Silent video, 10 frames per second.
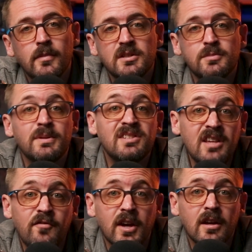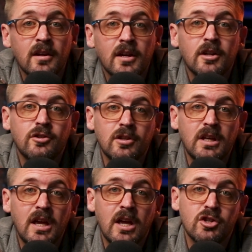specific to
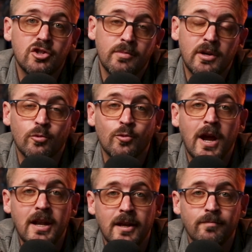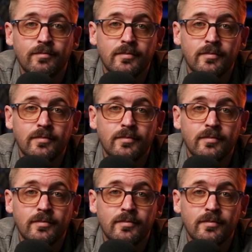the instrument rating.